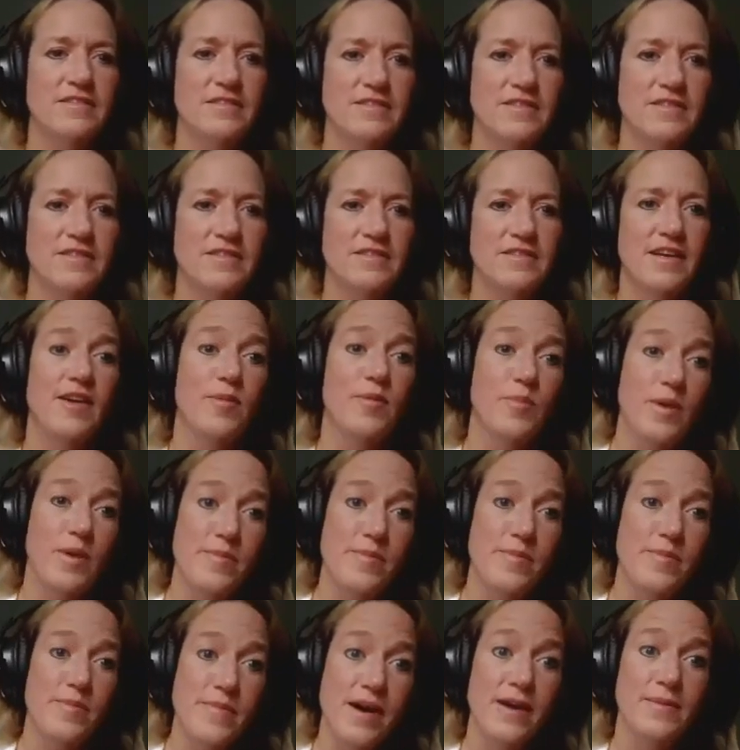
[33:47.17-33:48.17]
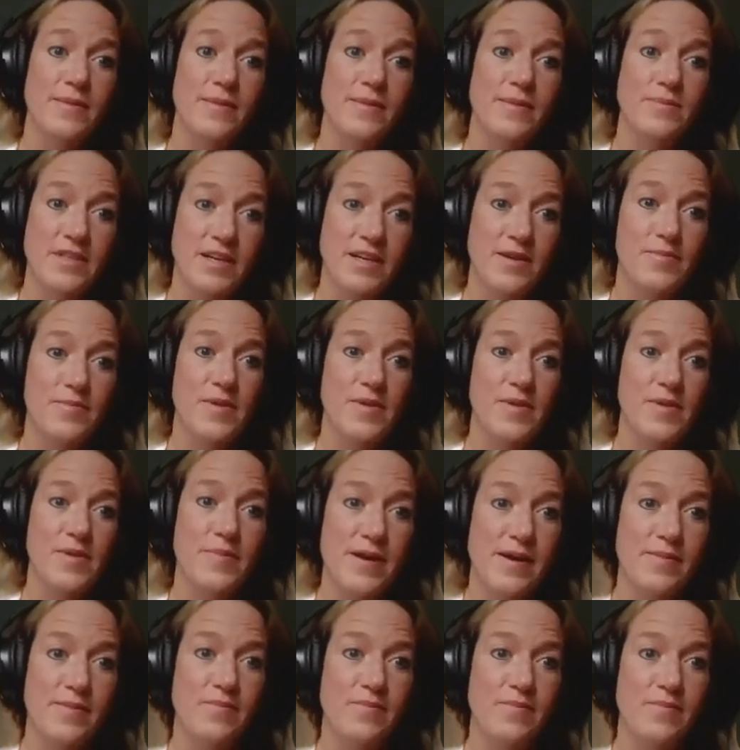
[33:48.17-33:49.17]
to help my mom, to get my
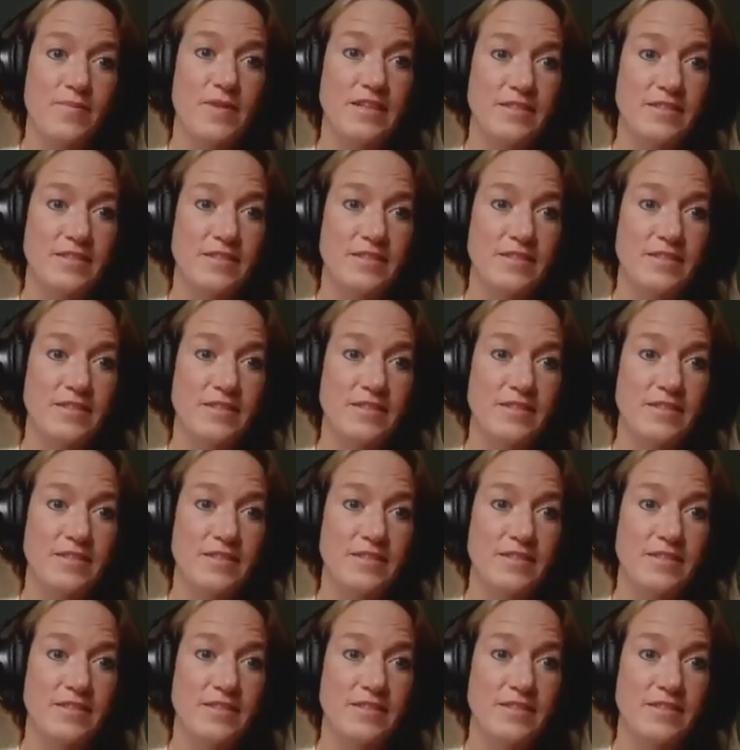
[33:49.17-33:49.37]
mom